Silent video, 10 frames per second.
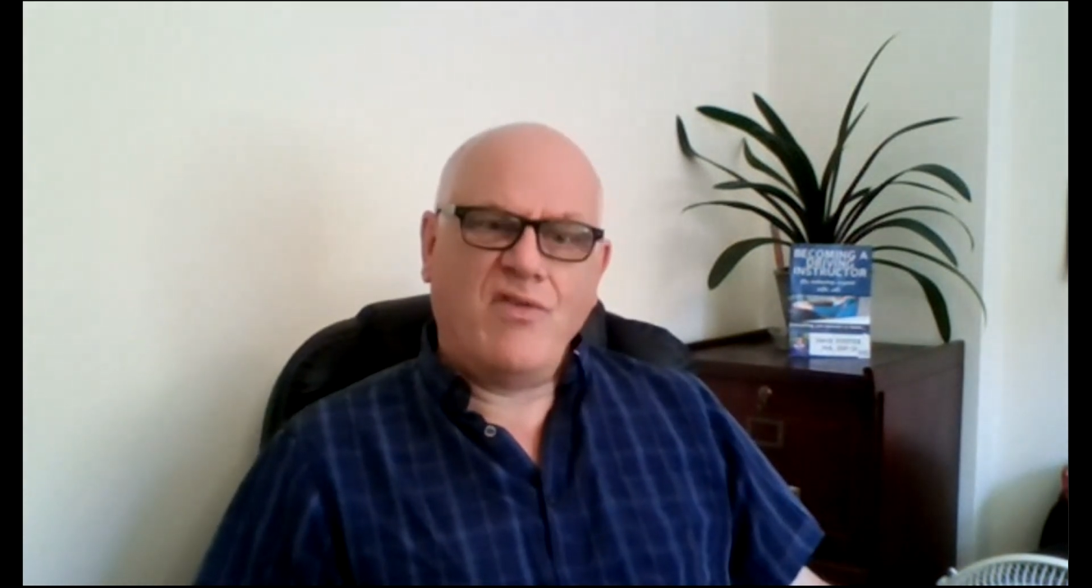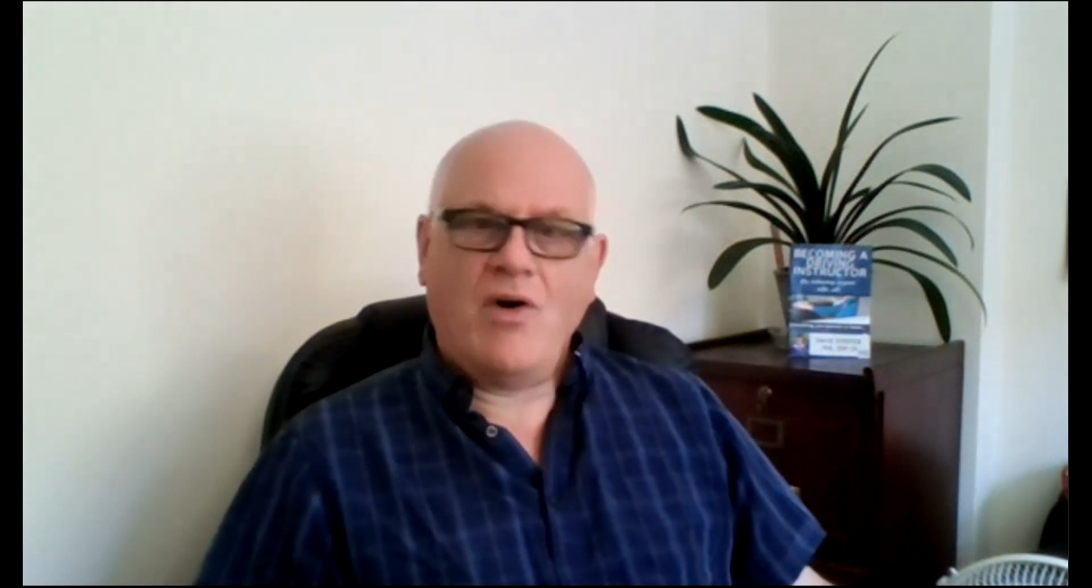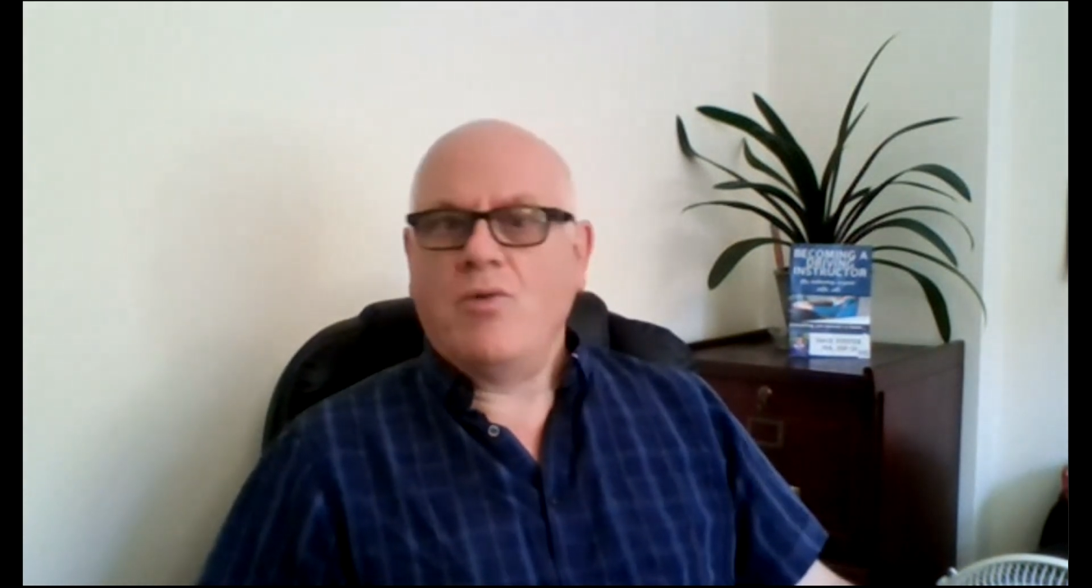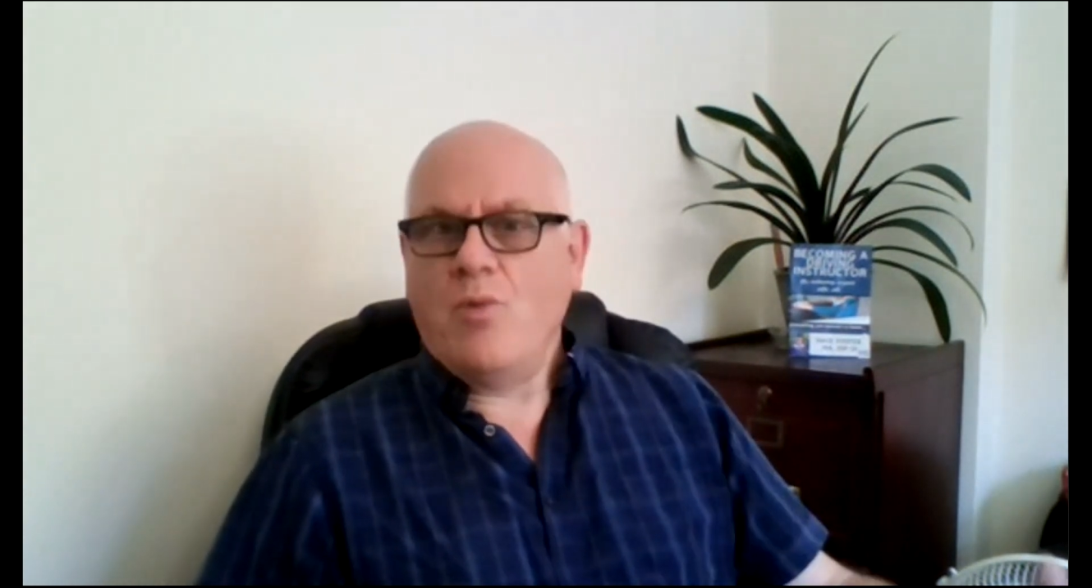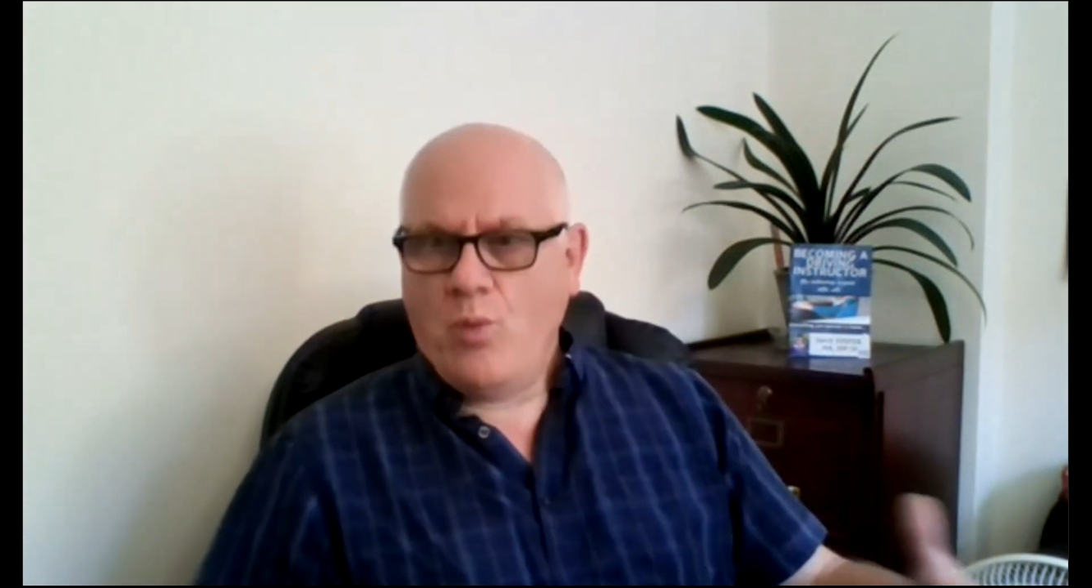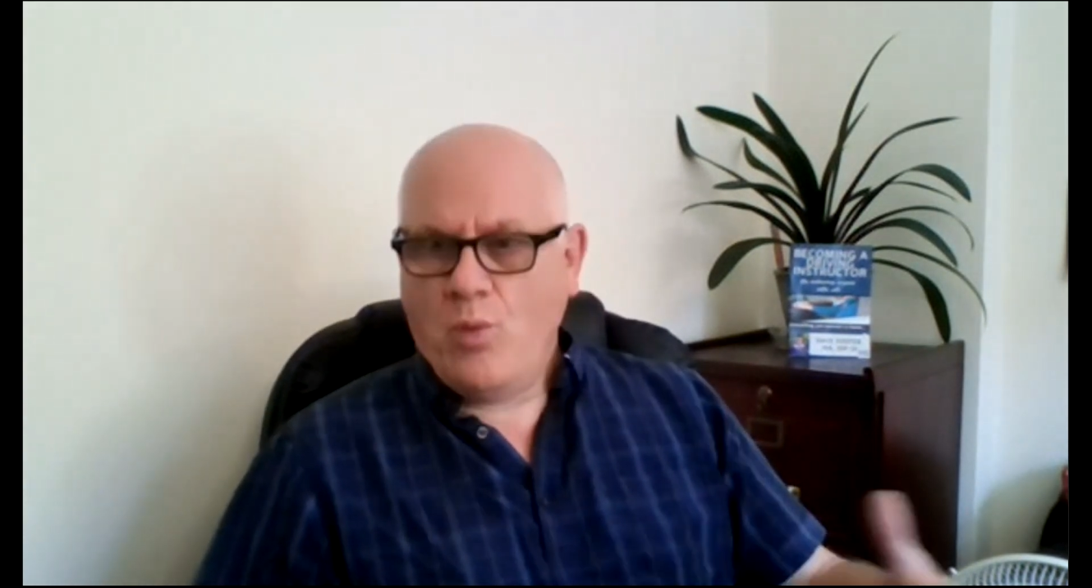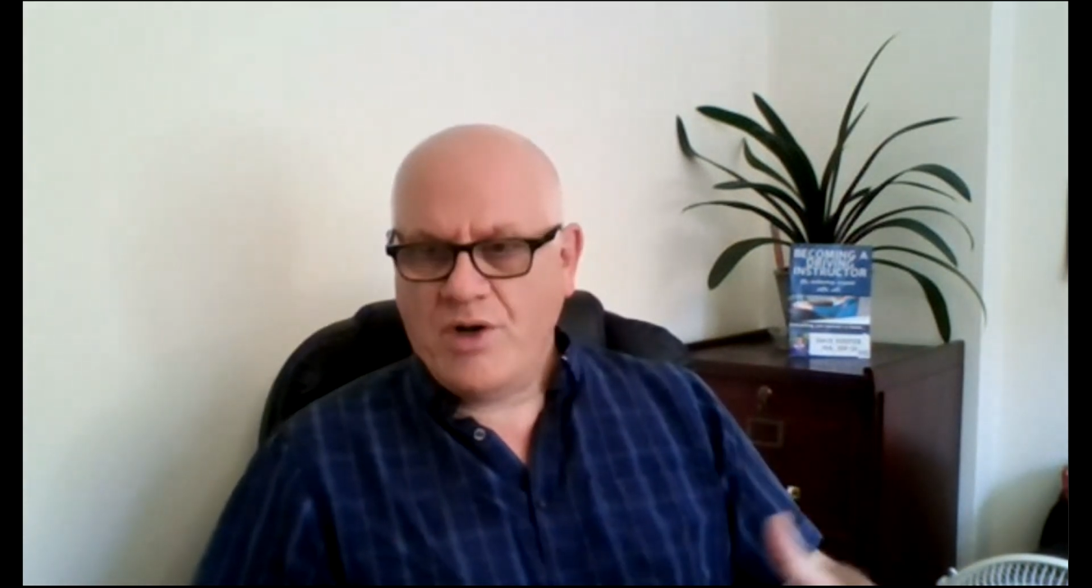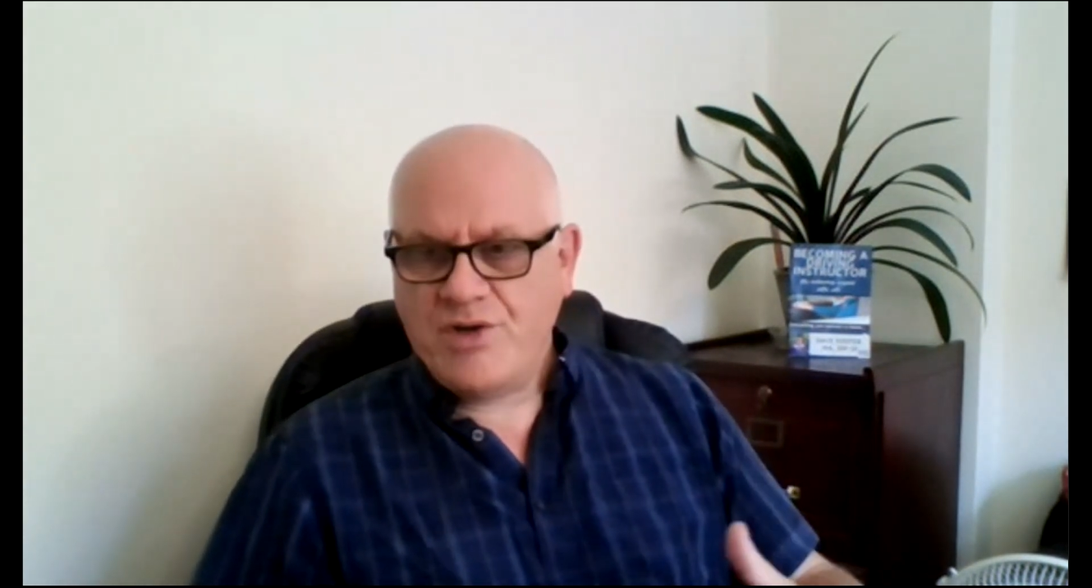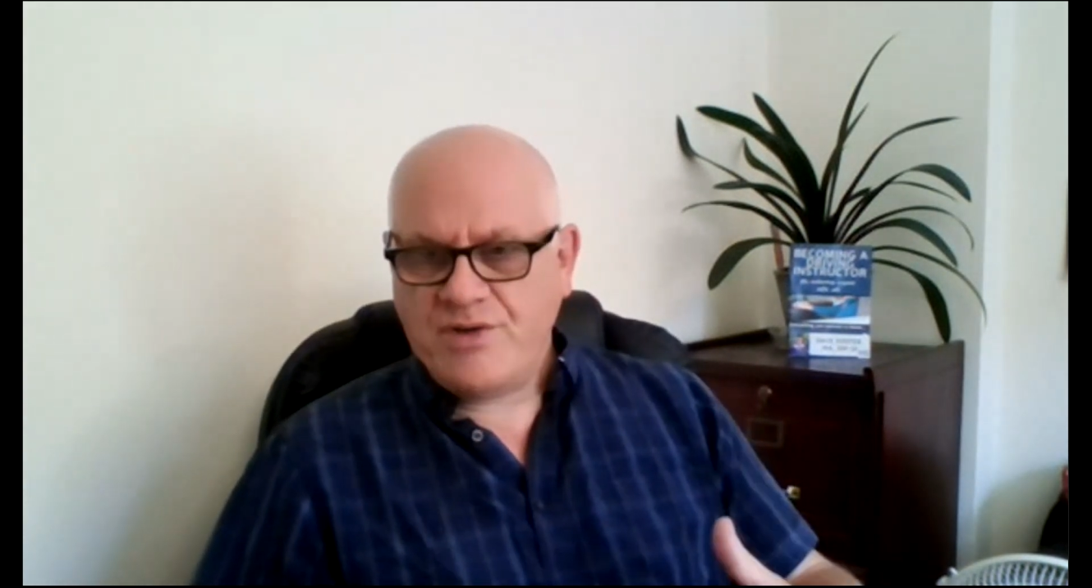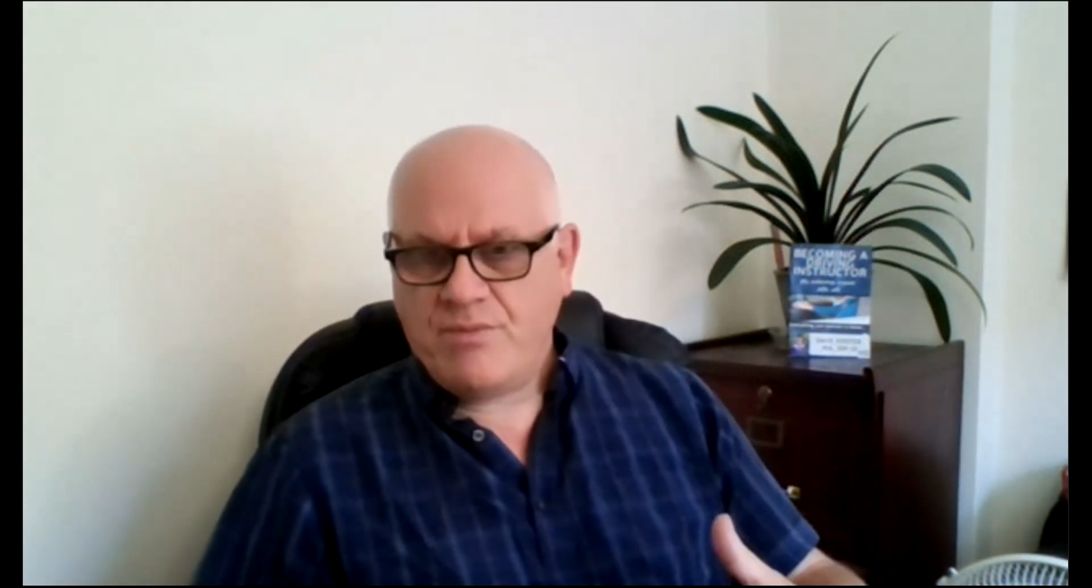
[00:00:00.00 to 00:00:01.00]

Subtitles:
fault, 1